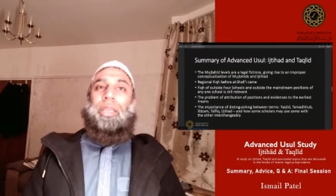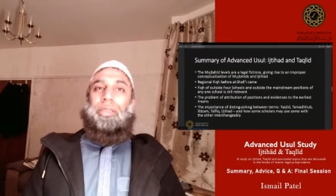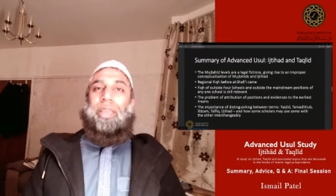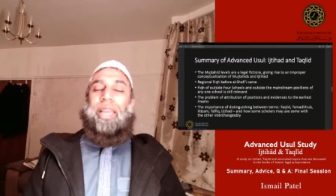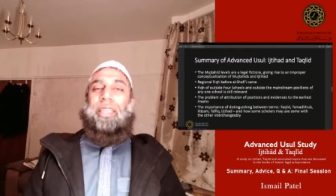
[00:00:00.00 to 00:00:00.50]

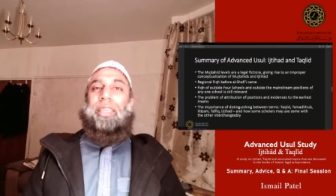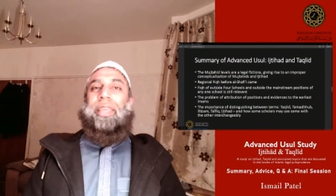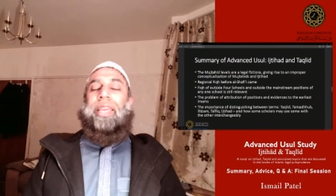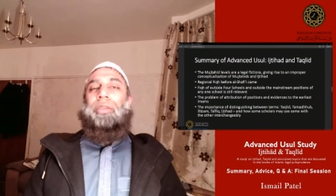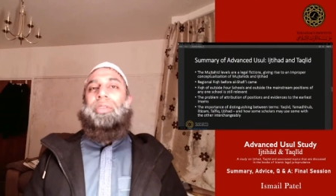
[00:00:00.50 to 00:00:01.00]
So in
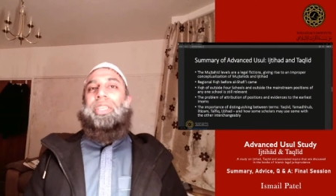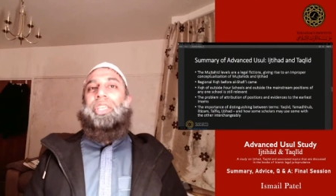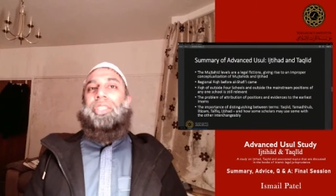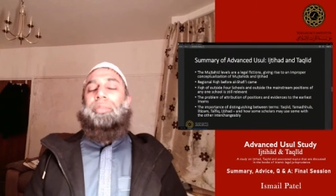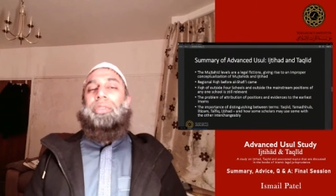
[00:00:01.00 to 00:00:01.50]
the end, he was
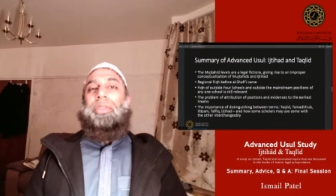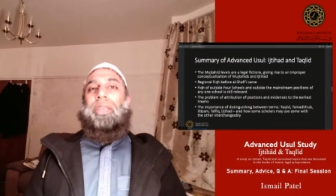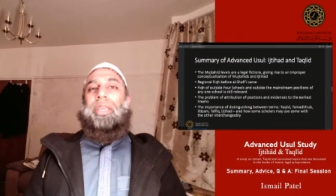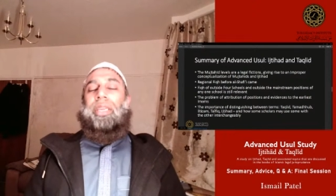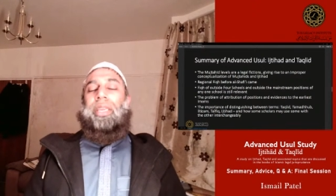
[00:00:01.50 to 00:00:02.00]
Egypt.
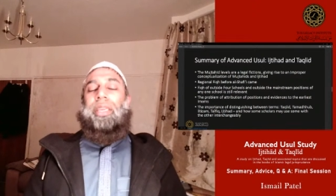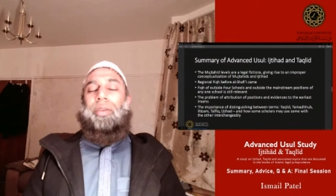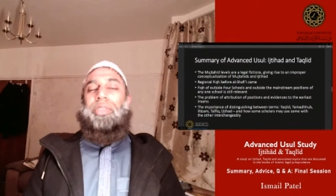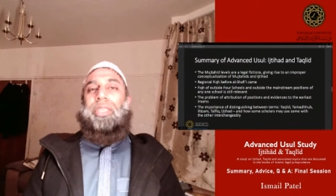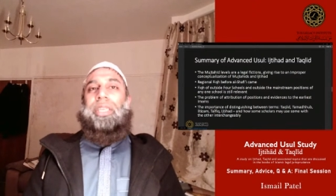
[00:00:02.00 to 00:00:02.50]

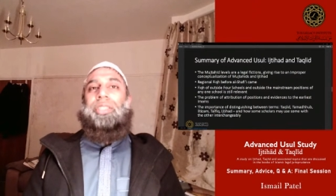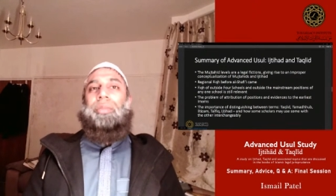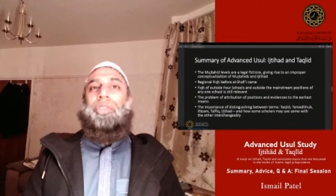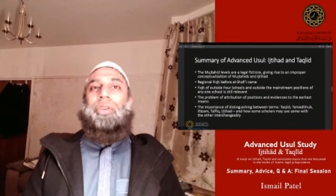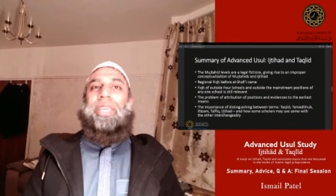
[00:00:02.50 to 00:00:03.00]
He was in
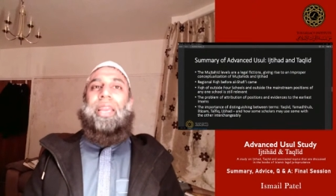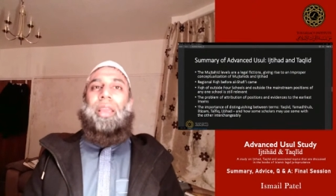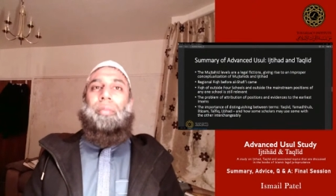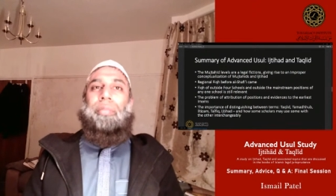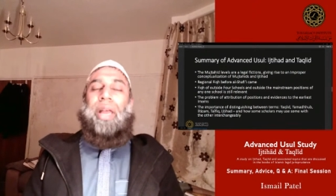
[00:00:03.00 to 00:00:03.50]
Egypt. So he
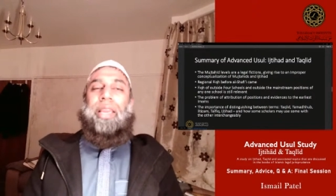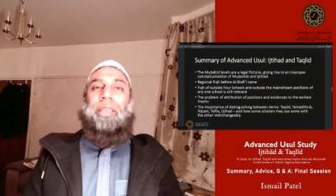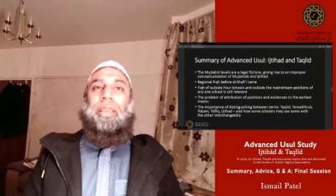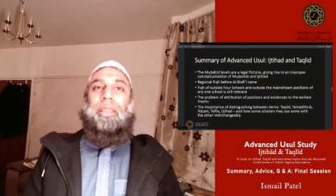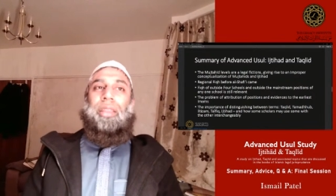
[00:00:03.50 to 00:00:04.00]
had
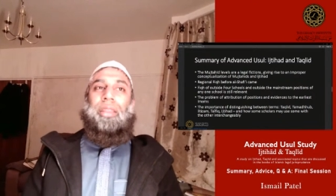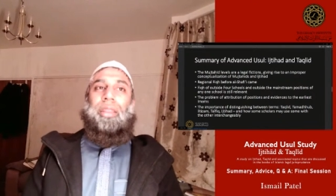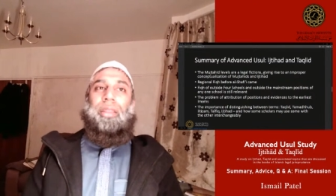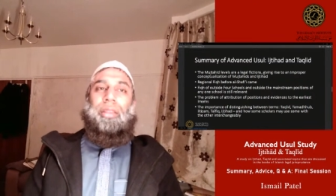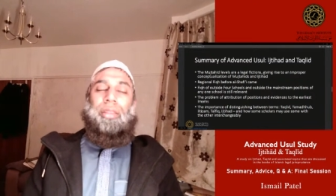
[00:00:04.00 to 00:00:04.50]
combined
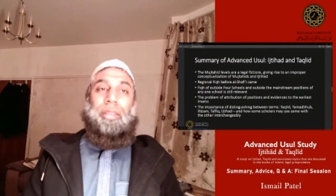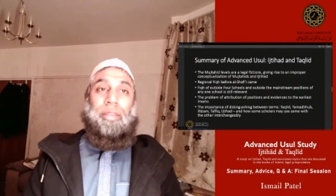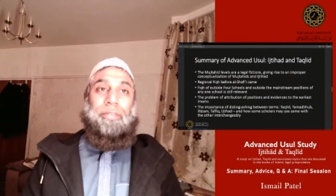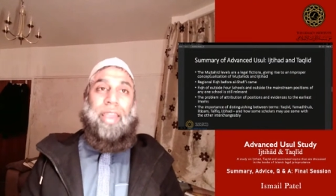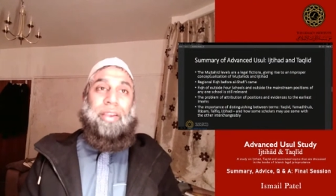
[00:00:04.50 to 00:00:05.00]

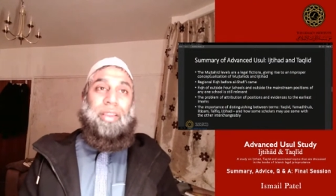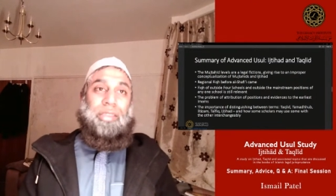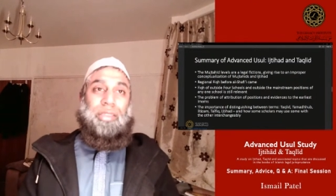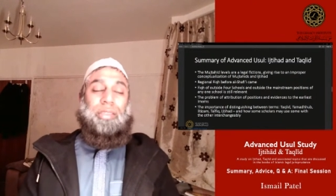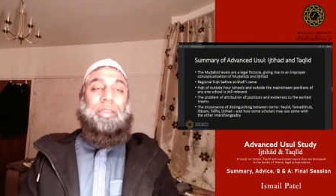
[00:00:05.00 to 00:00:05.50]
the
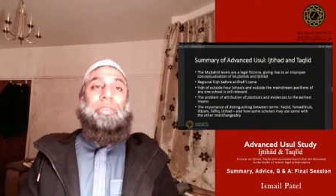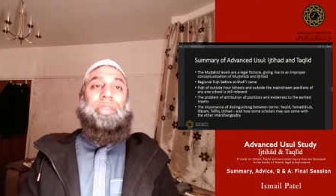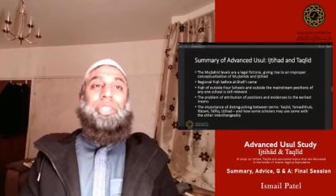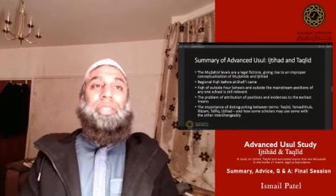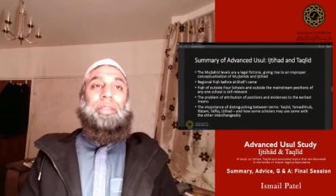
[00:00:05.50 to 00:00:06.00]
various
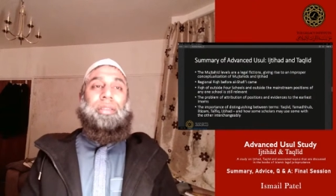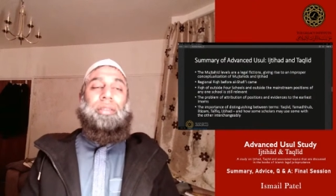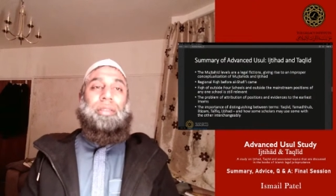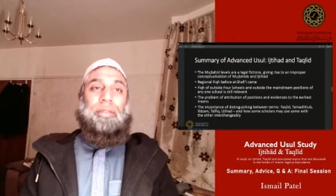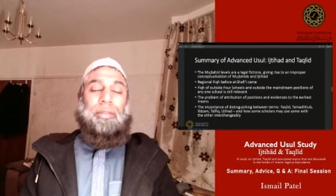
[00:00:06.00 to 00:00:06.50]

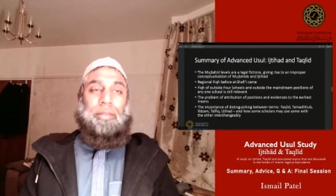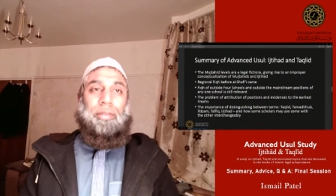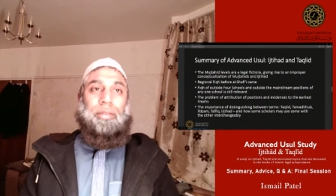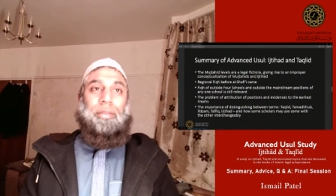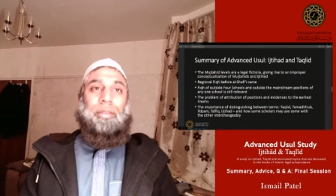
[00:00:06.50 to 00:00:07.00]
regional
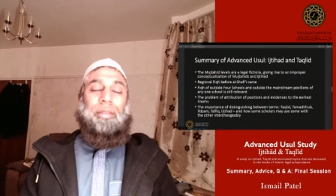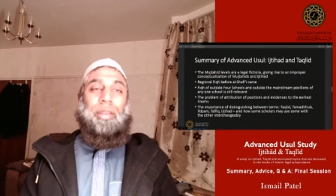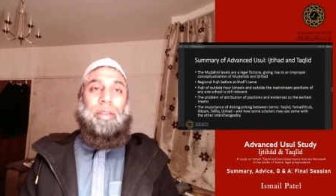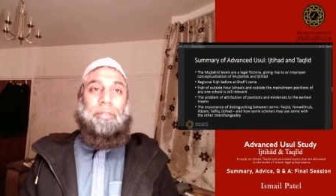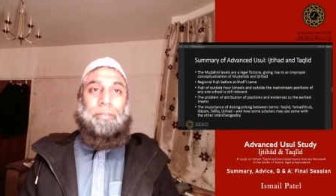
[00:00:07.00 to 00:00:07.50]

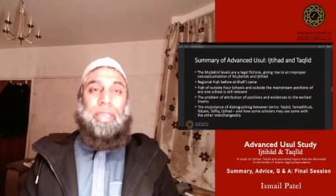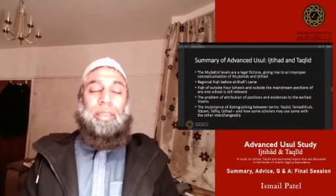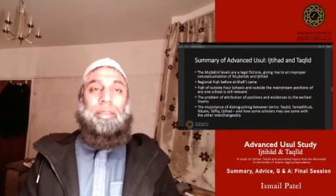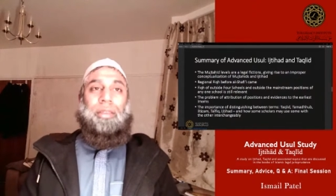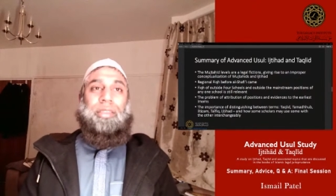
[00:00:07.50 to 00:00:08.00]

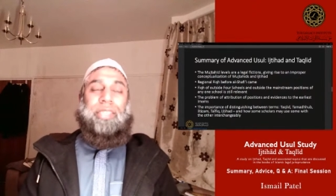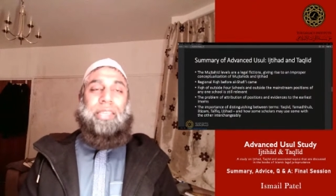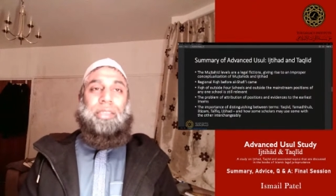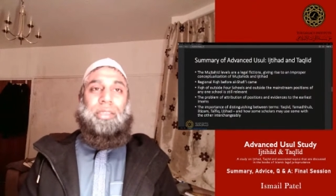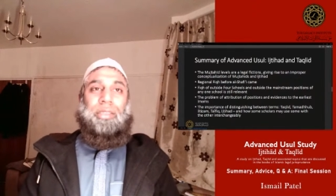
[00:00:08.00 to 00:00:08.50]
fiqh
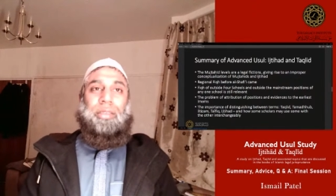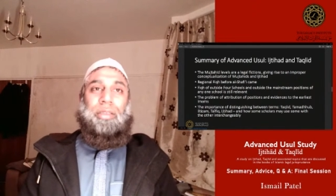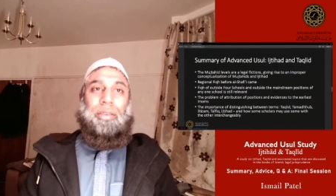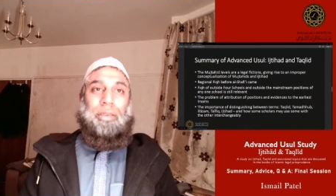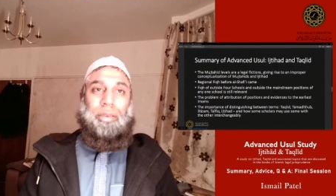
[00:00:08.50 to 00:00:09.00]
centers
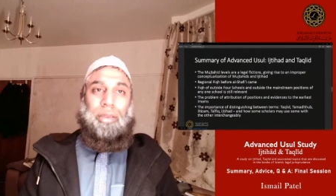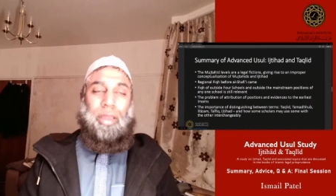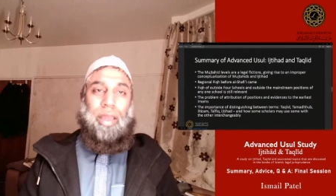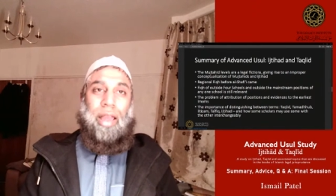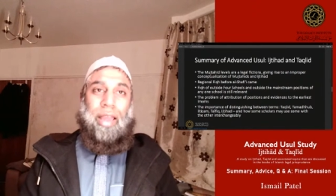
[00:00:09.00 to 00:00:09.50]

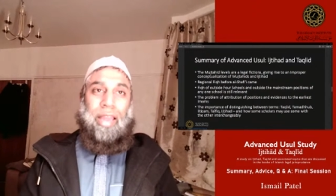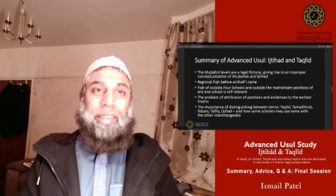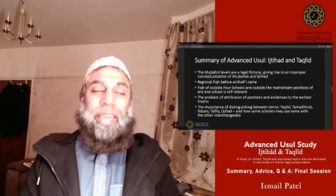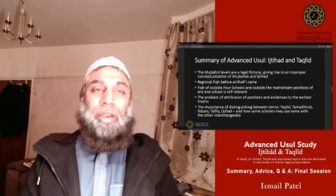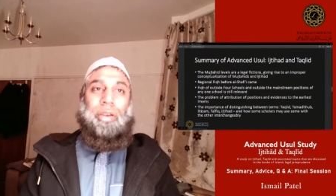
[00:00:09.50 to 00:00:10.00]

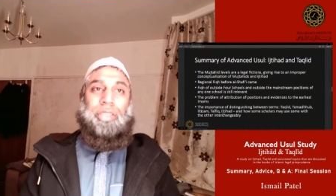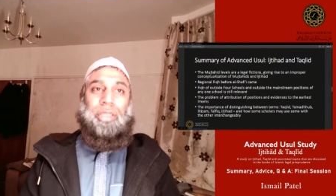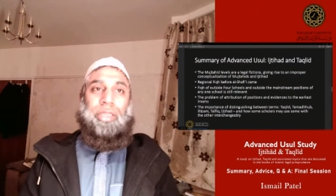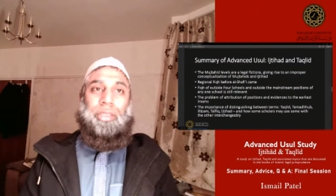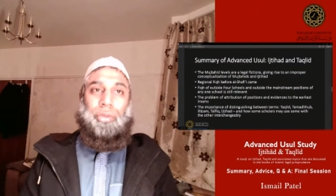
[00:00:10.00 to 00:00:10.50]
and their
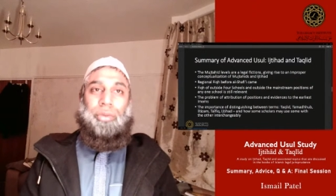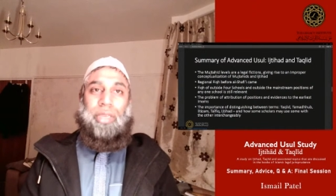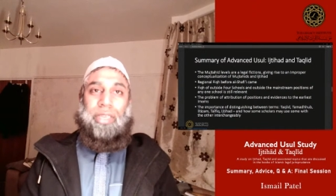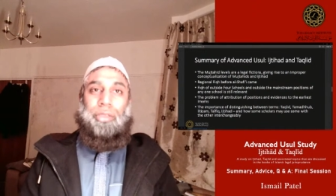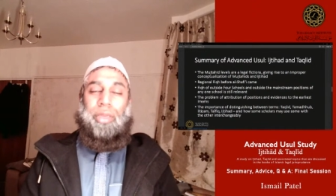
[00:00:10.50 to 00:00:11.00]
knowledge into
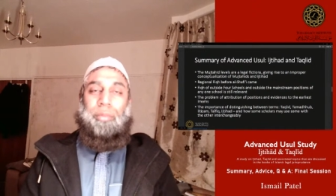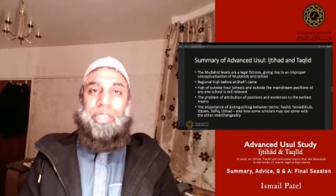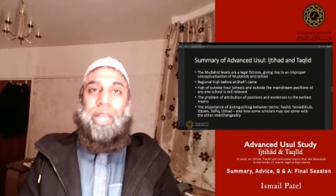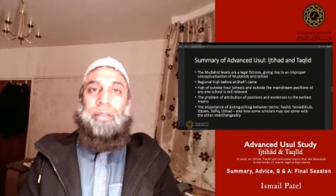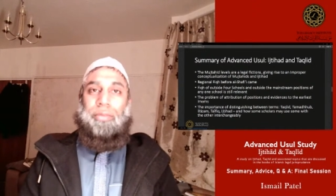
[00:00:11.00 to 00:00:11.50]

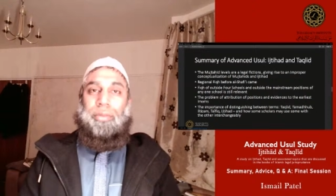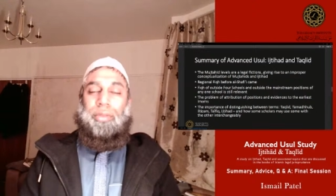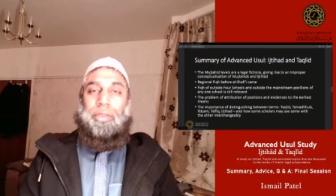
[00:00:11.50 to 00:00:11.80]
himself.